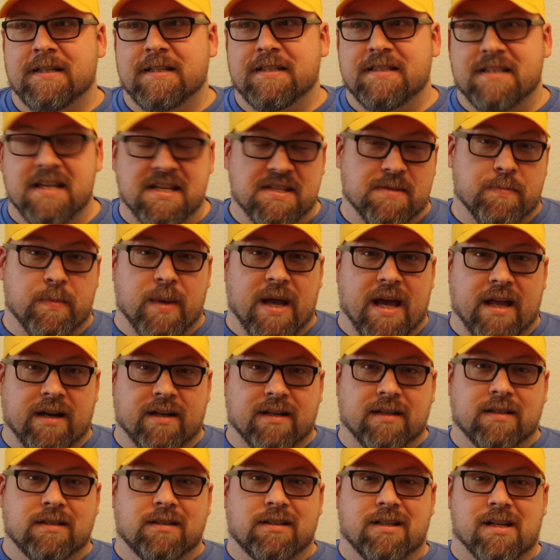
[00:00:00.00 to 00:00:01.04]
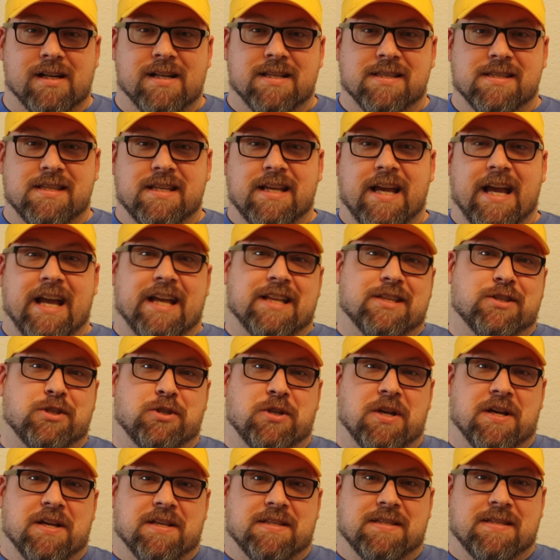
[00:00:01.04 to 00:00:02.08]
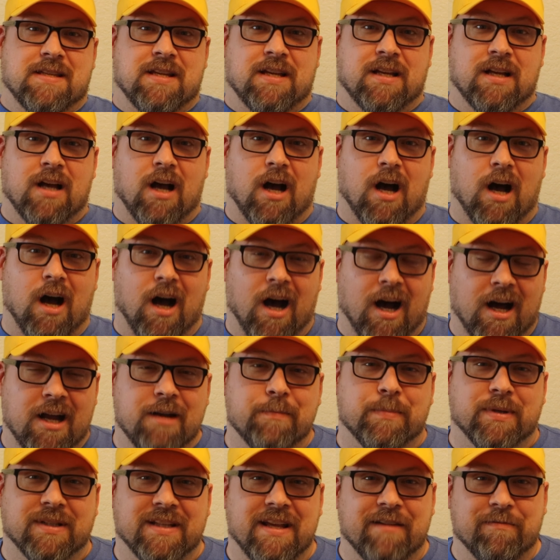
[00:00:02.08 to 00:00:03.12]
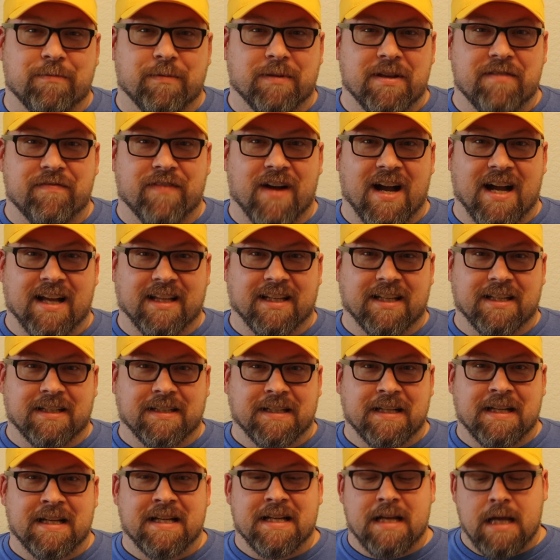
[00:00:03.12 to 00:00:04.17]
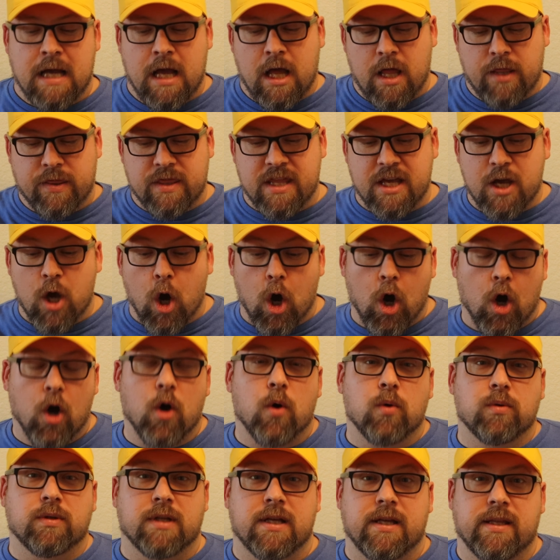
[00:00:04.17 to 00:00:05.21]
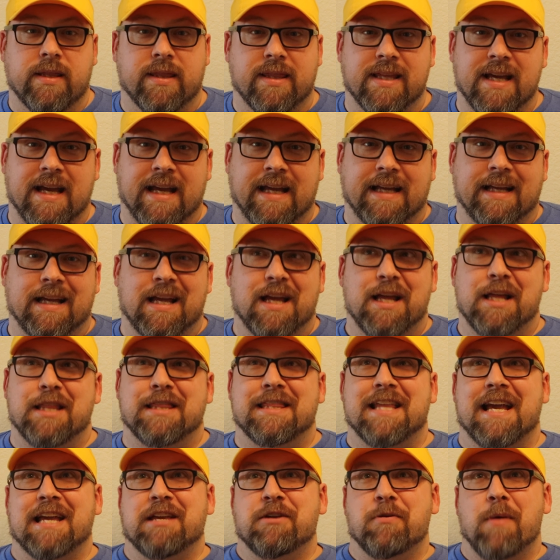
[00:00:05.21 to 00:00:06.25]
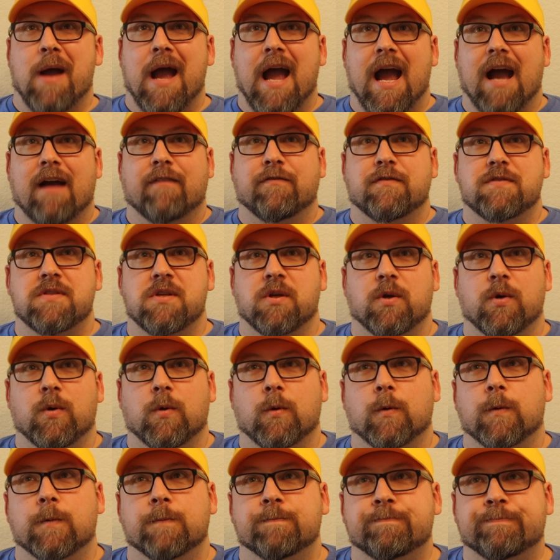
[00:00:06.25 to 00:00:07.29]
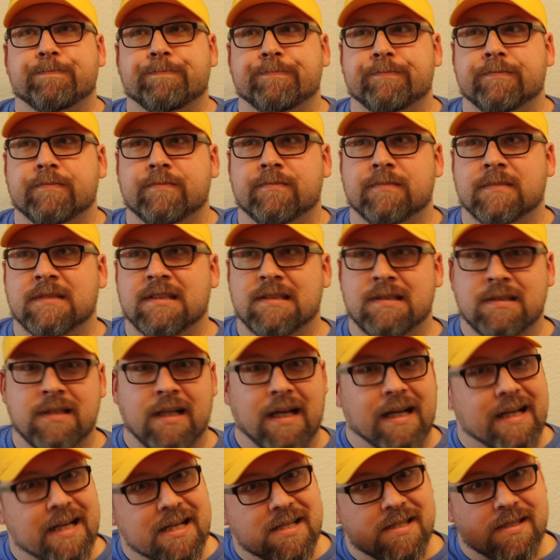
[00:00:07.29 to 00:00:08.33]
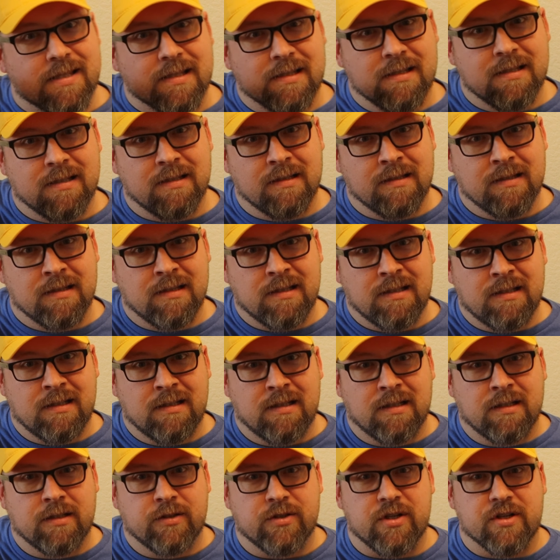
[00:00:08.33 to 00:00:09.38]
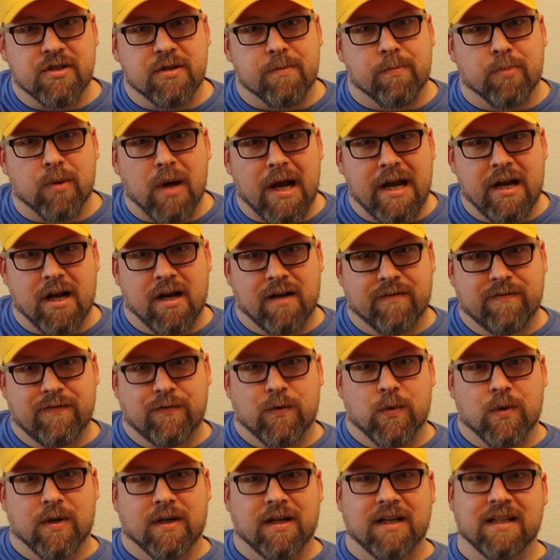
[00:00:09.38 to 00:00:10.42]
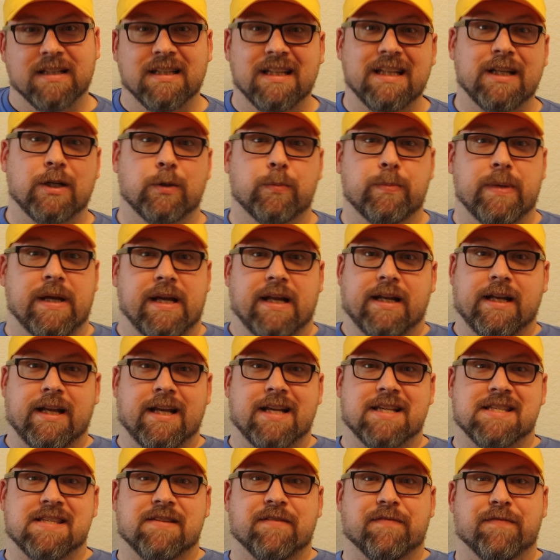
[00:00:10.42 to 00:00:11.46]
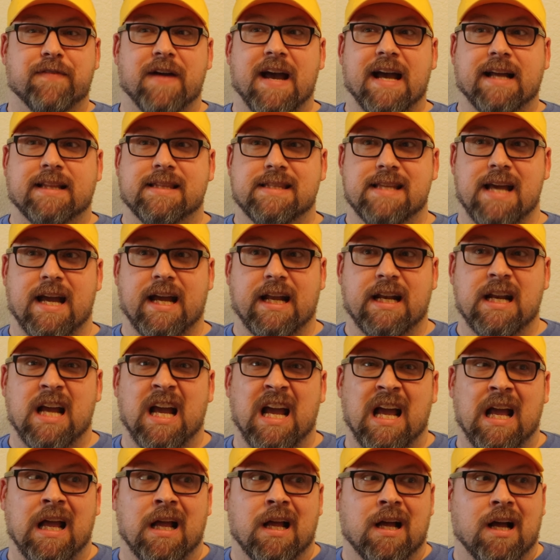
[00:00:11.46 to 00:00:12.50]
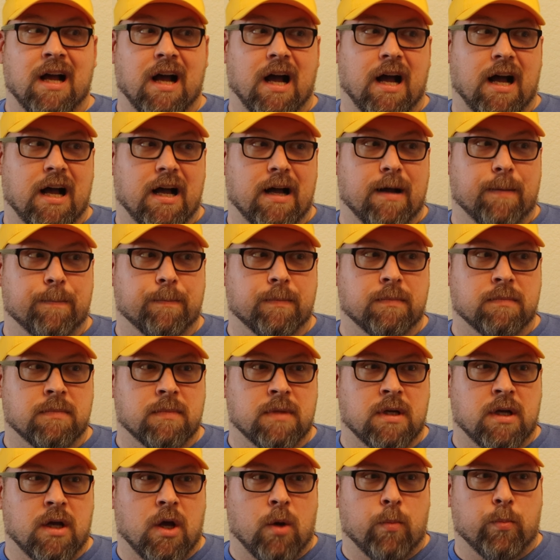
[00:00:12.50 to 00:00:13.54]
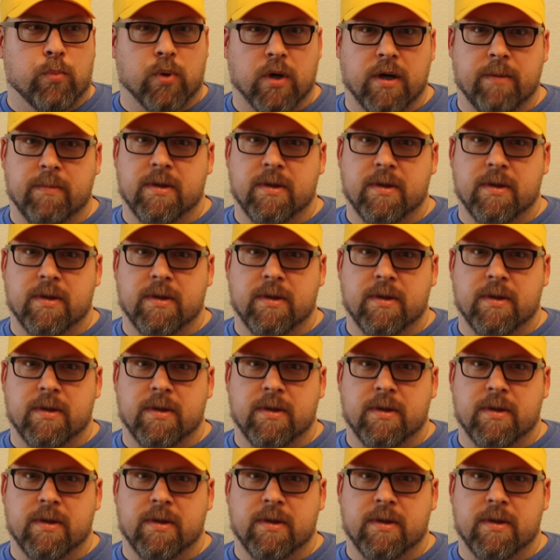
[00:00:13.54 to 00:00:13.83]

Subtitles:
doesn't matter because it's just unbelievably violent. The only thing that you have to, I guess, turn your brain off for a little bit is the fact that pretty